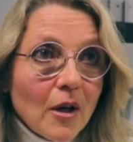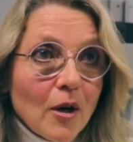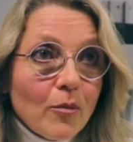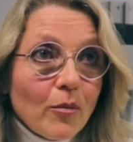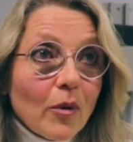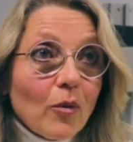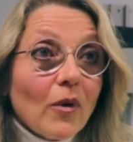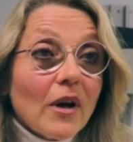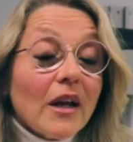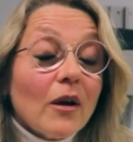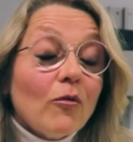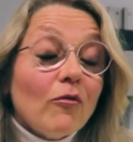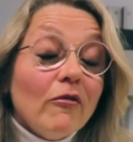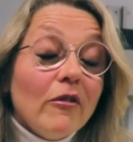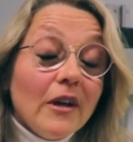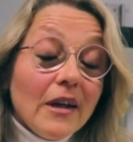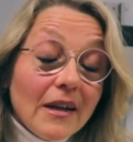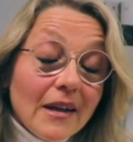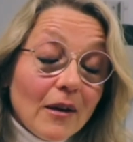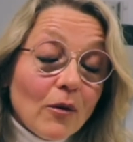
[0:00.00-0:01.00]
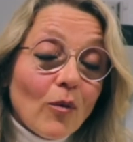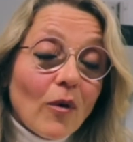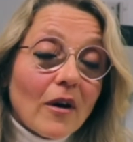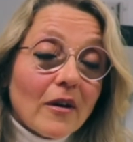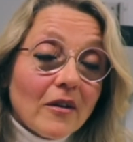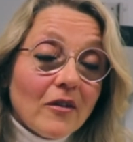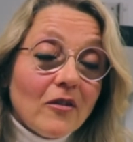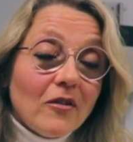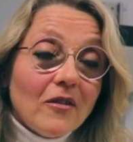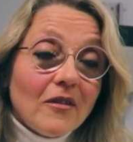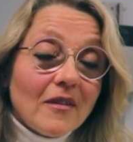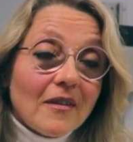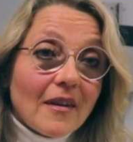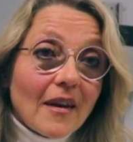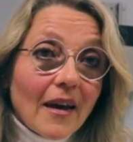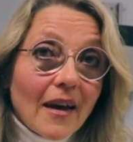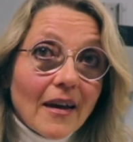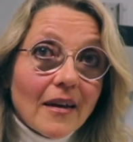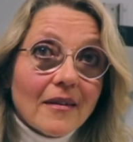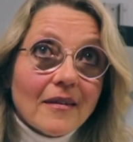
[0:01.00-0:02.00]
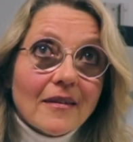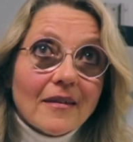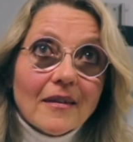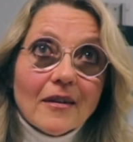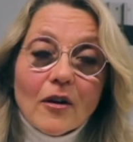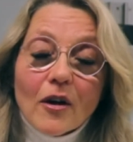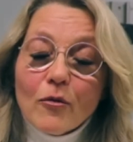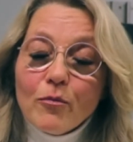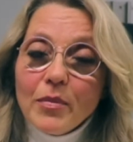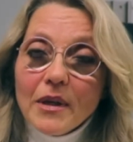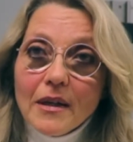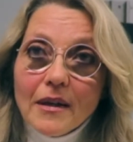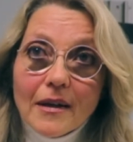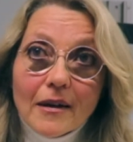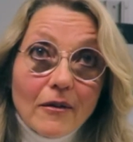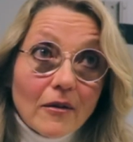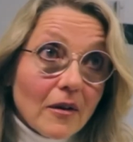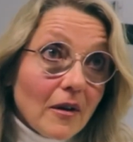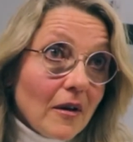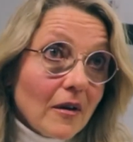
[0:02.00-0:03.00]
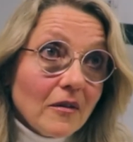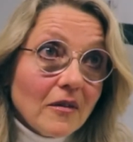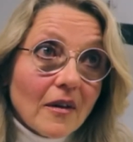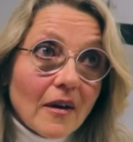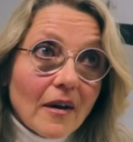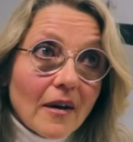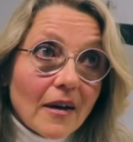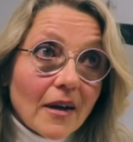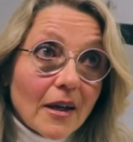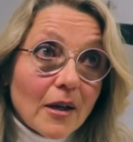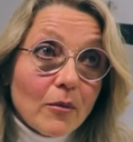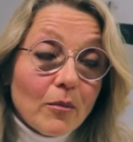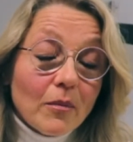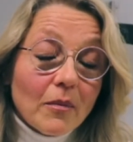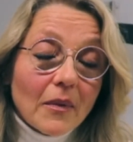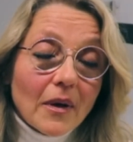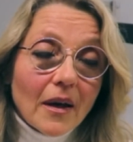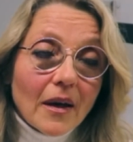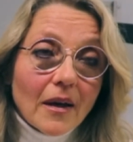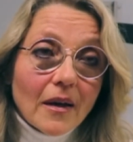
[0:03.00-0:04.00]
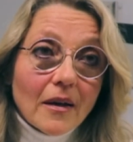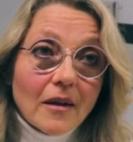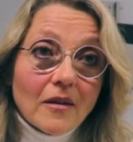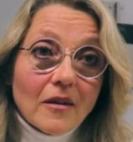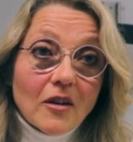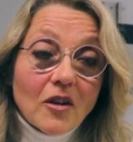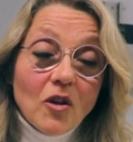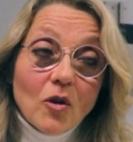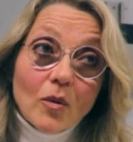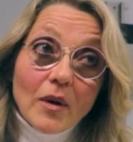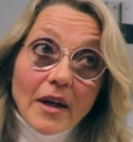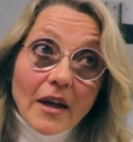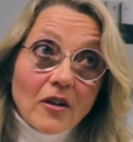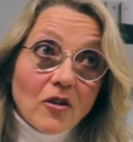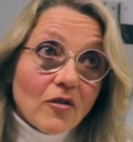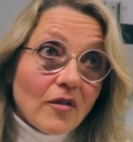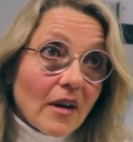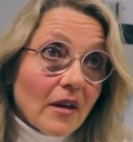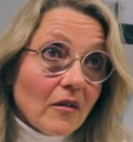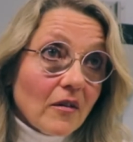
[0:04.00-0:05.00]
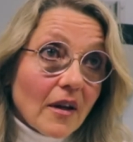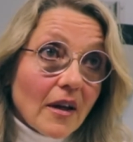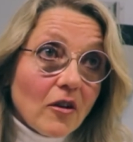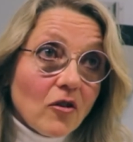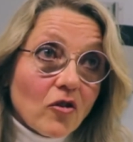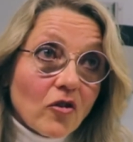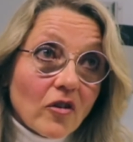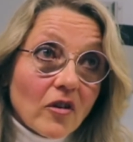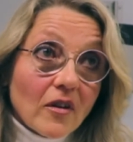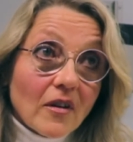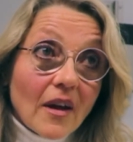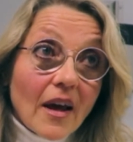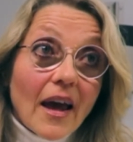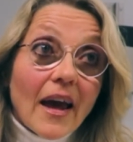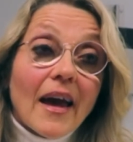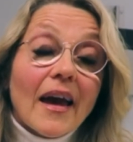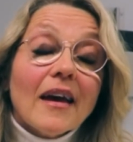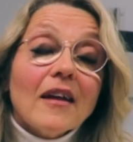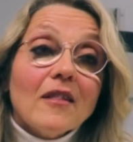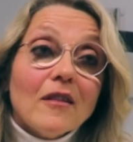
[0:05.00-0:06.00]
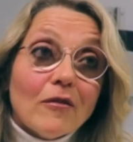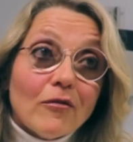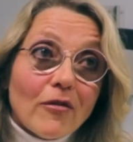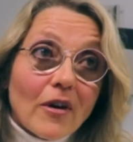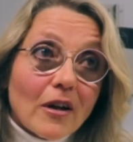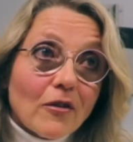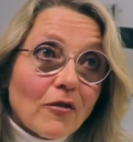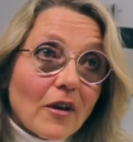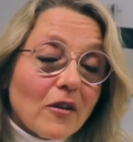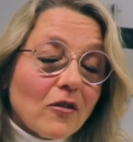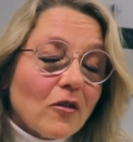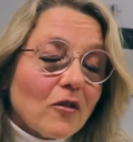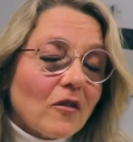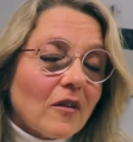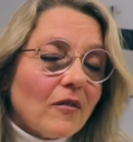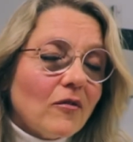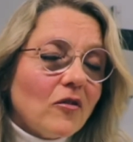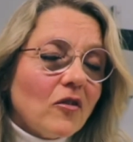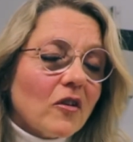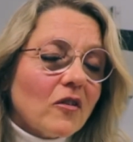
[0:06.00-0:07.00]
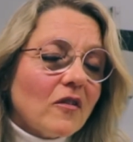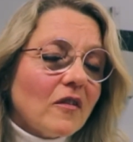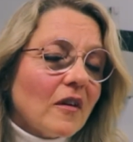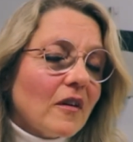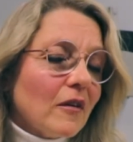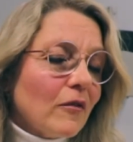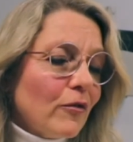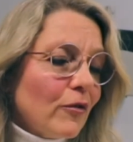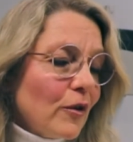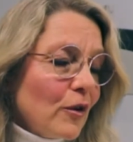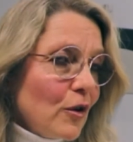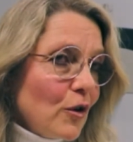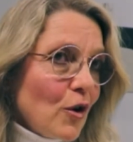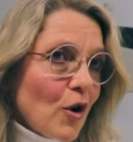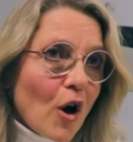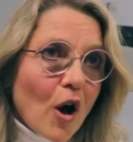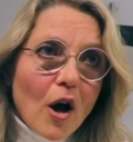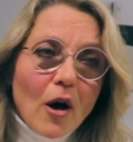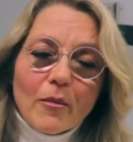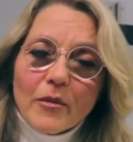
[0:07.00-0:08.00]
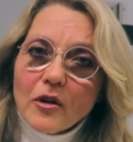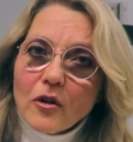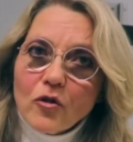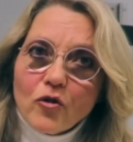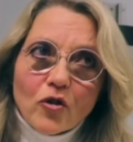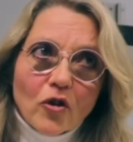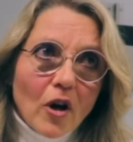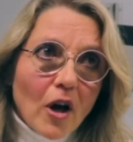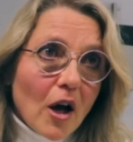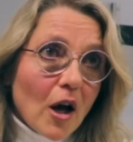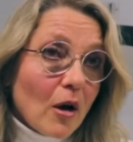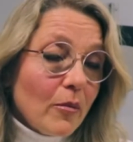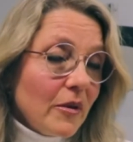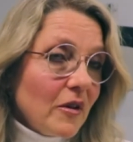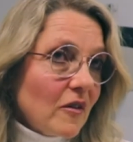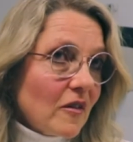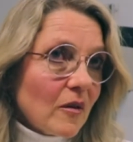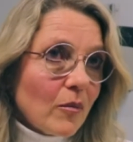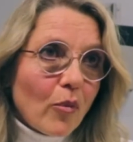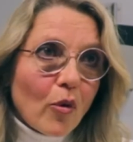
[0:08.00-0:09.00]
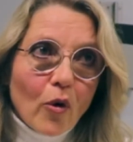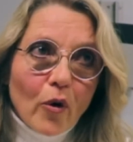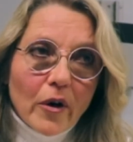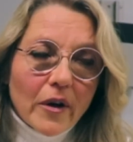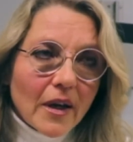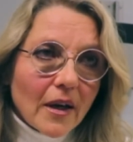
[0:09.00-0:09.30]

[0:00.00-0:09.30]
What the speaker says: But what I really wanted to say is, I've been here a long time, and the QEH Foundation and the fundraisers have just done a phenomenal job in supporting